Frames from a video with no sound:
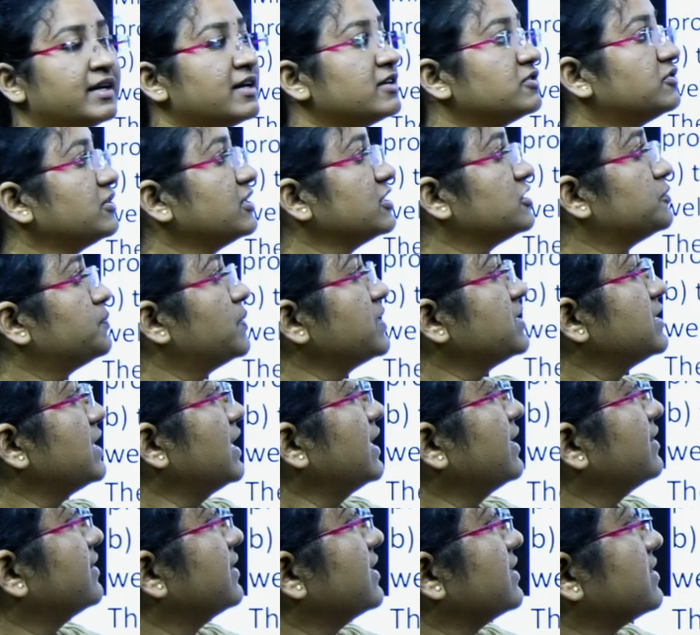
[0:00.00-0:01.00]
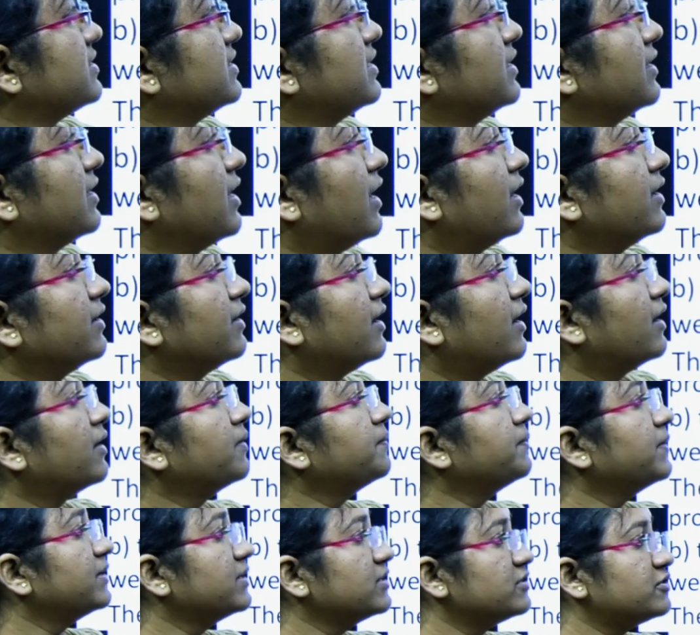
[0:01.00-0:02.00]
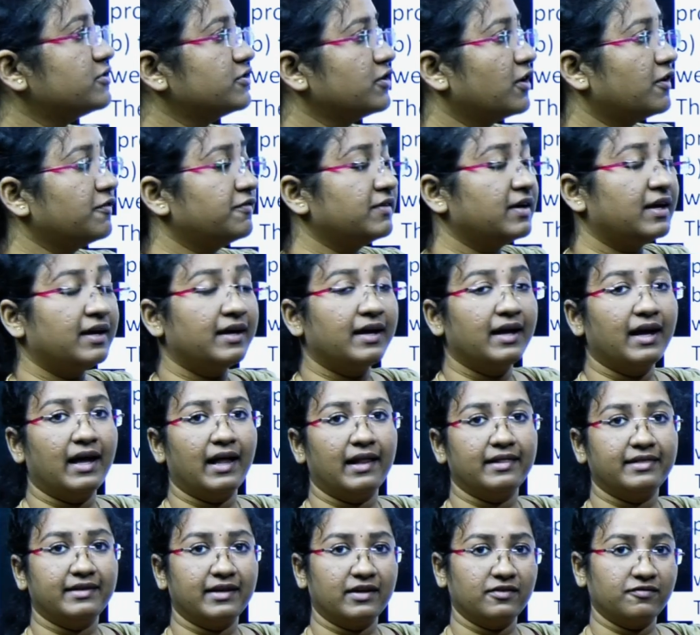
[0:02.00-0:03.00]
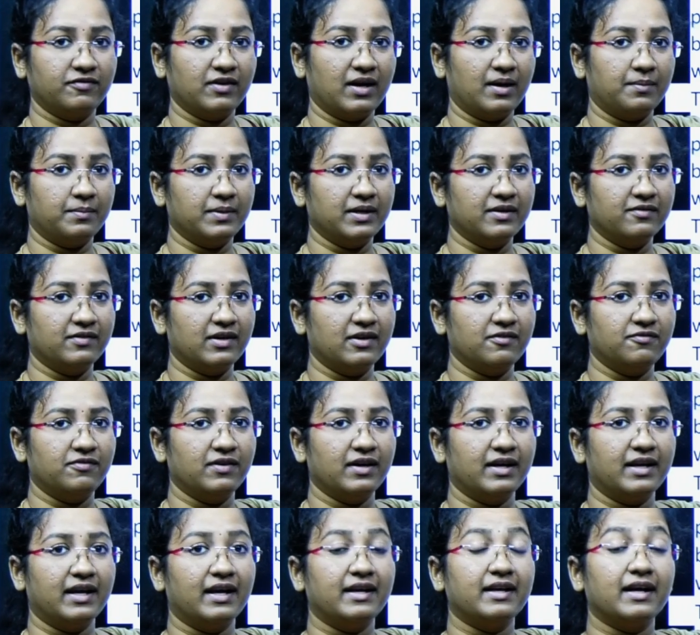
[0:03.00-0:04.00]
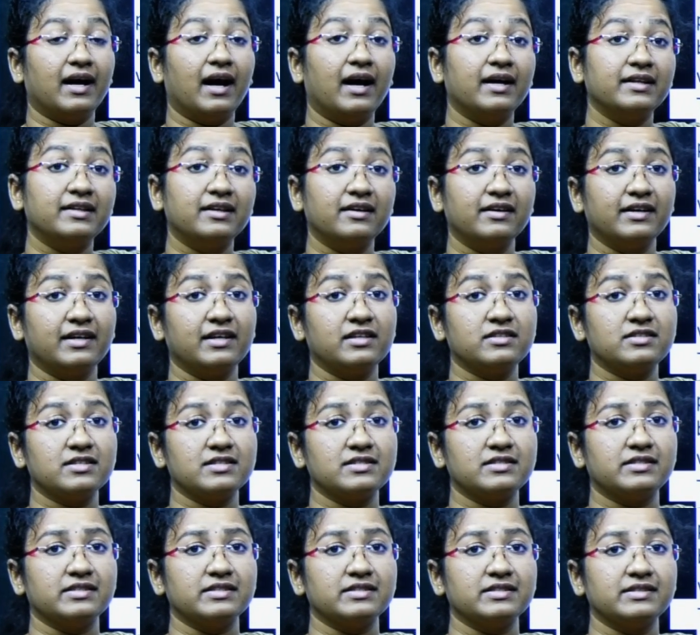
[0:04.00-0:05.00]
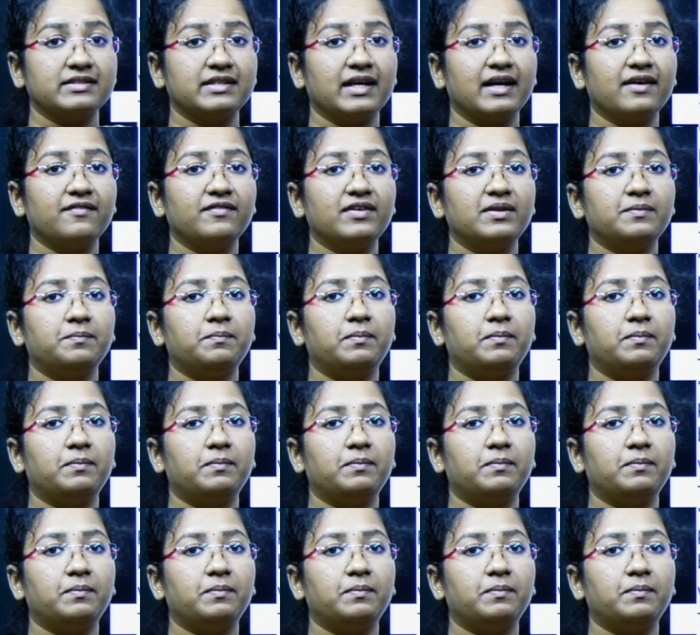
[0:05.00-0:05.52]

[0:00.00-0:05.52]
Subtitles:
So especially in this regard, our Ministry of Health and Family Welfare and other agencies, they will